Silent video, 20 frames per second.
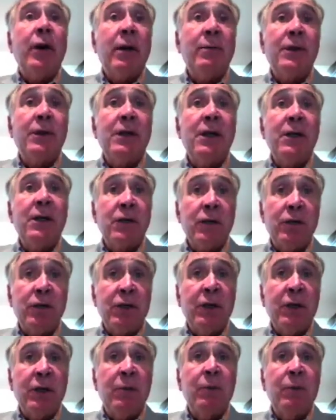and their Adams
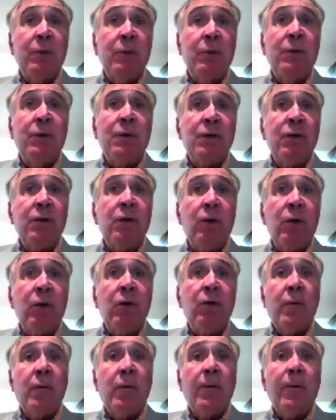TS13 was still
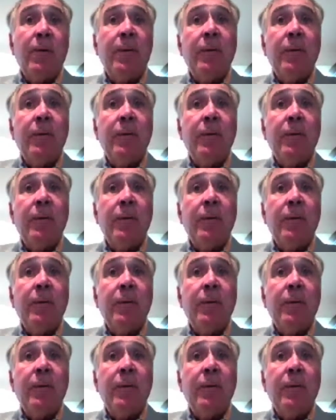low.